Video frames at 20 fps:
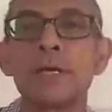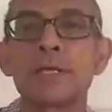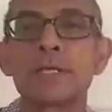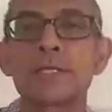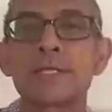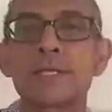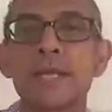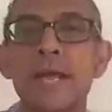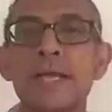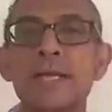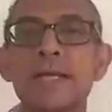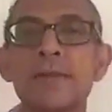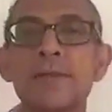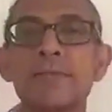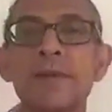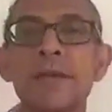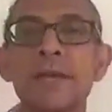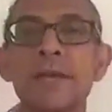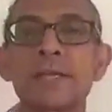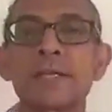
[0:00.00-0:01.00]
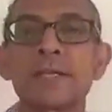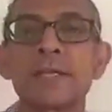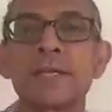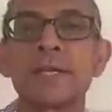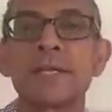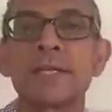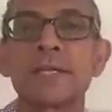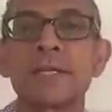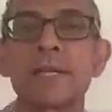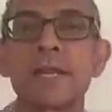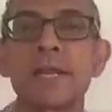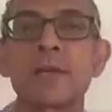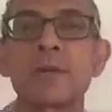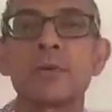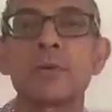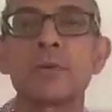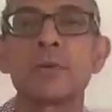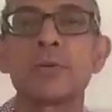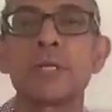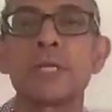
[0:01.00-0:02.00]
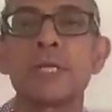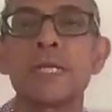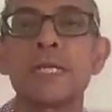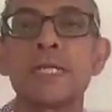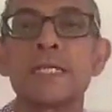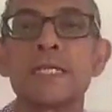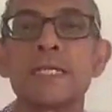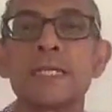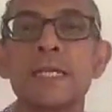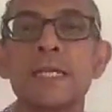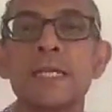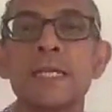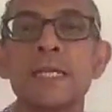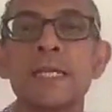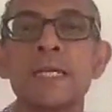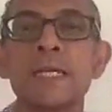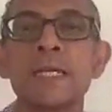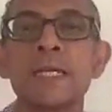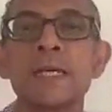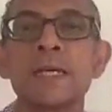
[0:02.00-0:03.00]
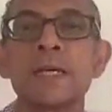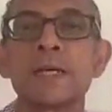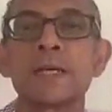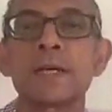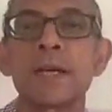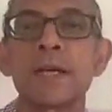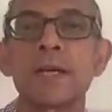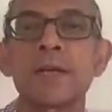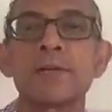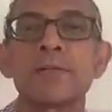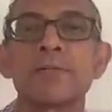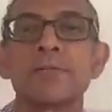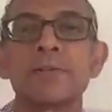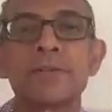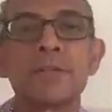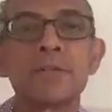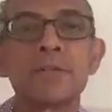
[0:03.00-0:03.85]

side effect that I could easily kind of